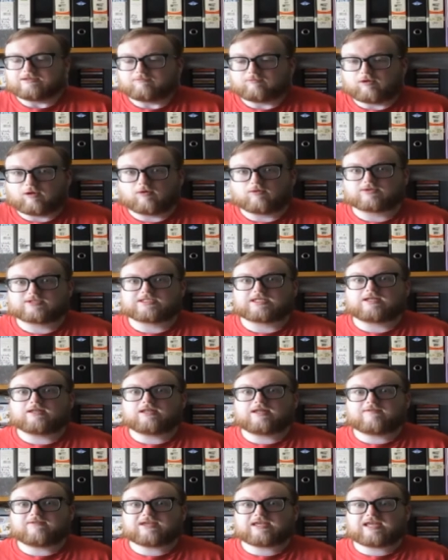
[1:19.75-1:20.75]
we're all still
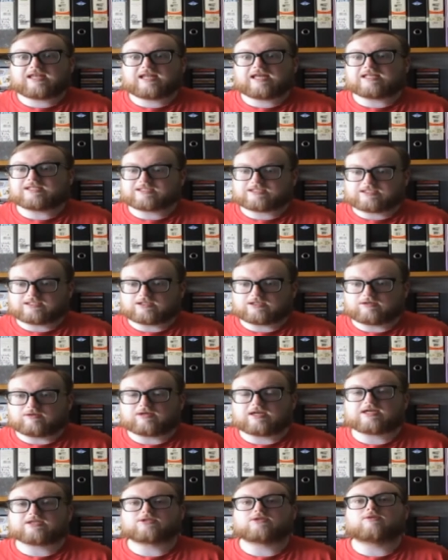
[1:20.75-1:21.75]
living in it you
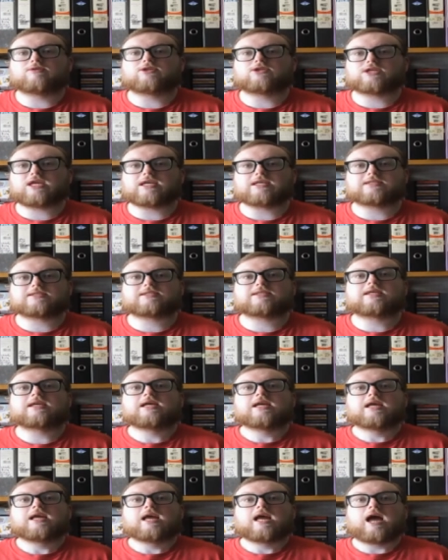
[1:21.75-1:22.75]
guys know the gist
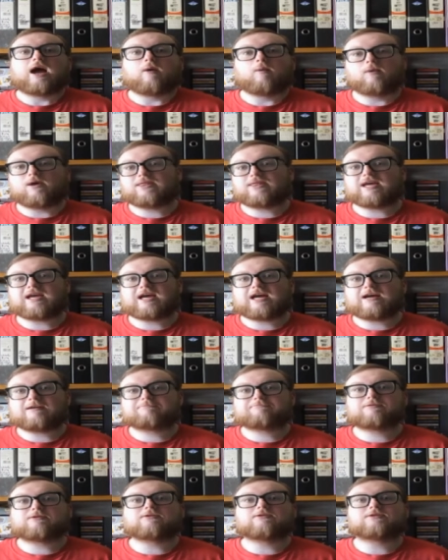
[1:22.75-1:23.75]
and when that
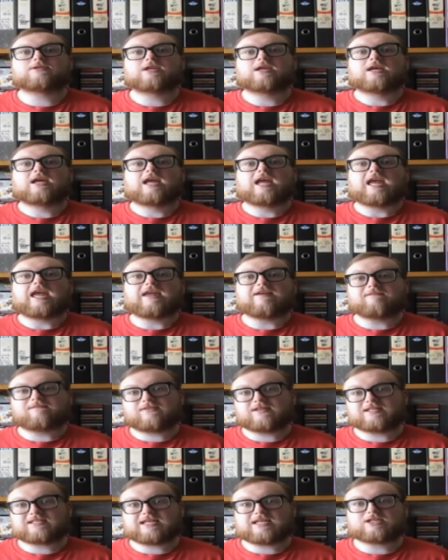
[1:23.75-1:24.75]
happened
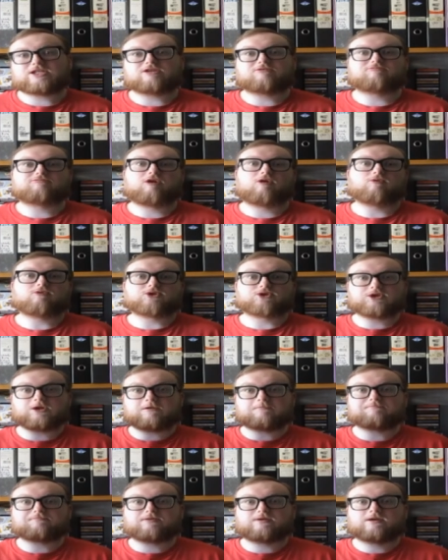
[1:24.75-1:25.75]
Inflation rose
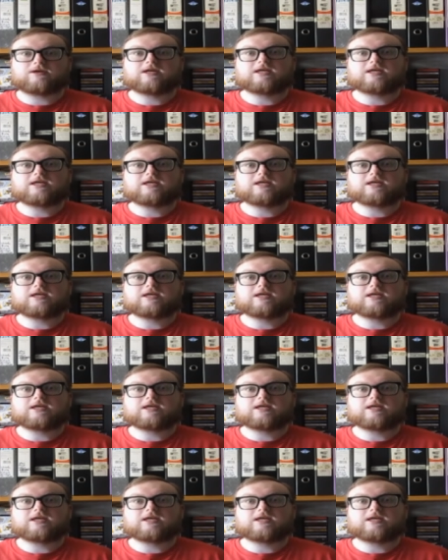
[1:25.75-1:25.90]
up,